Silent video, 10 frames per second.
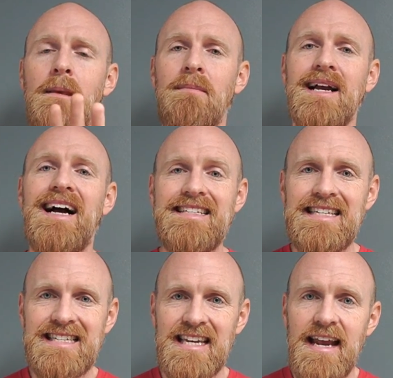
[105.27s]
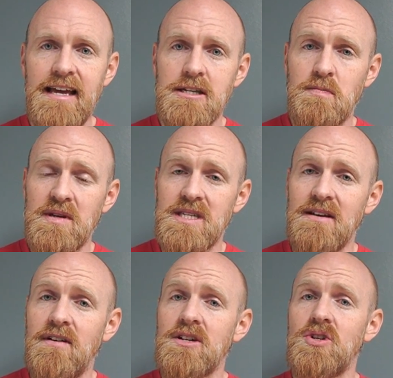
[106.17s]
But guys, since today is
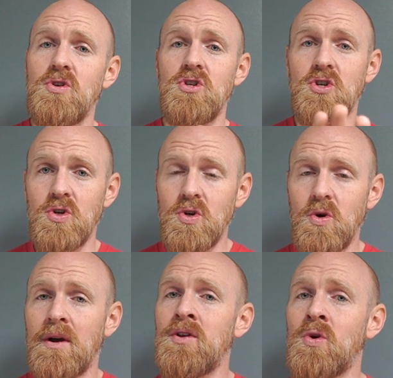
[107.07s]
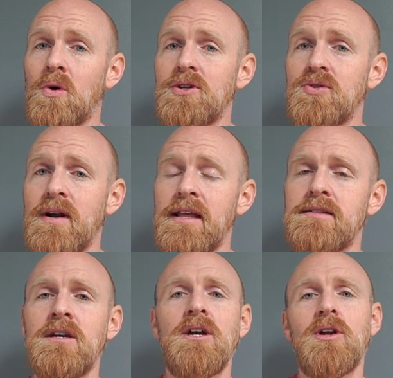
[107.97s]
specific to you and your
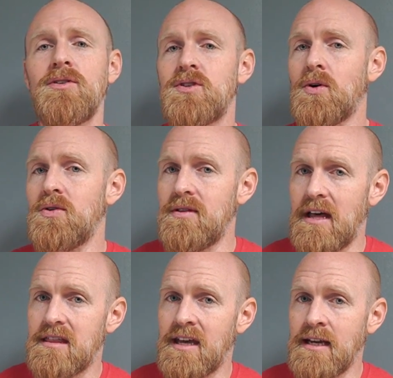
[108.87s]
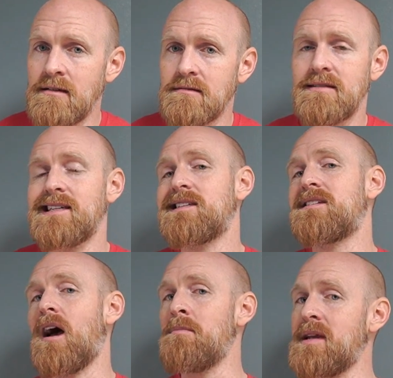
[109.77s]
strengths, don't do that thing that
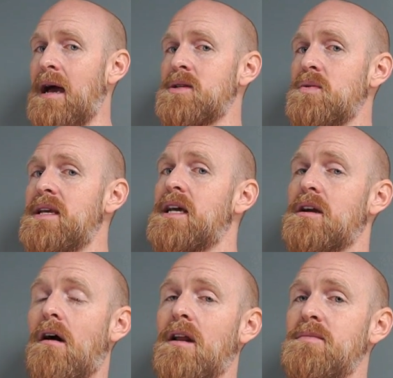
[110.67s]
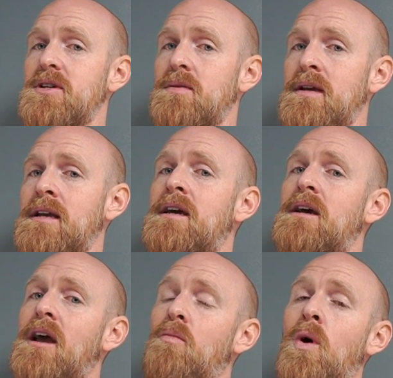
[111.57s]
sometimes we get caught up doing
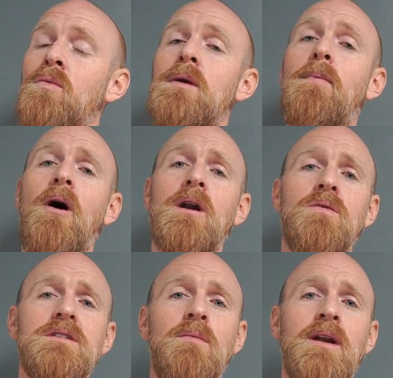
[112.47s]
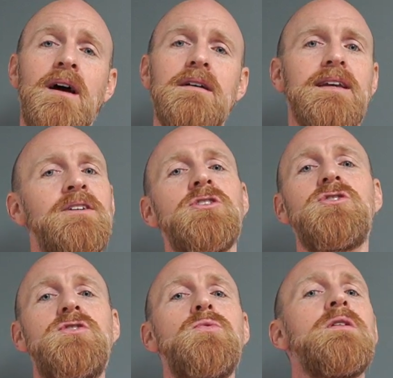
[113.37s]
when we partner with someone else and
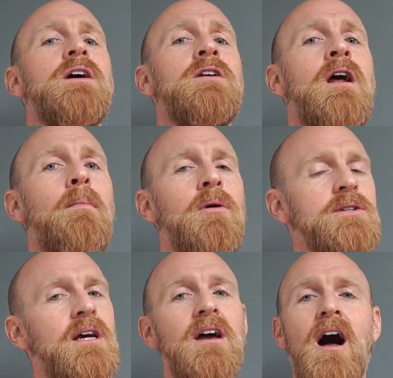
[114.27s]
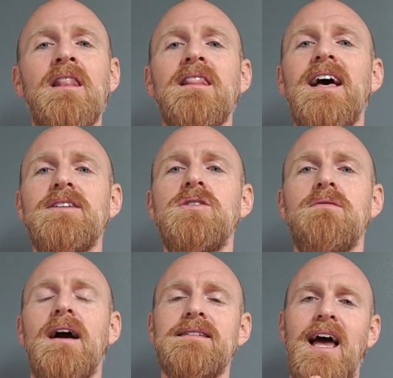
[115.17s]
just do their numbers, unless you
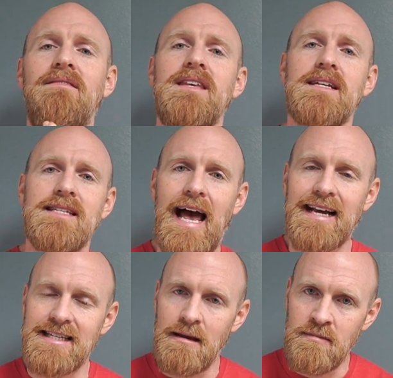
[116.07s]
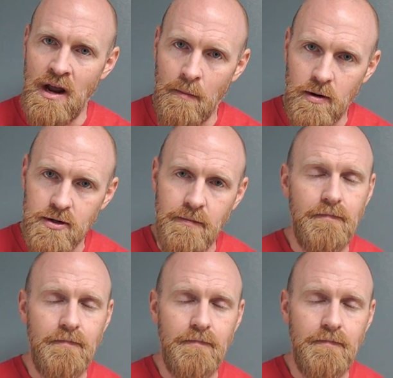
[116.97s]
guys have the exact same numbers.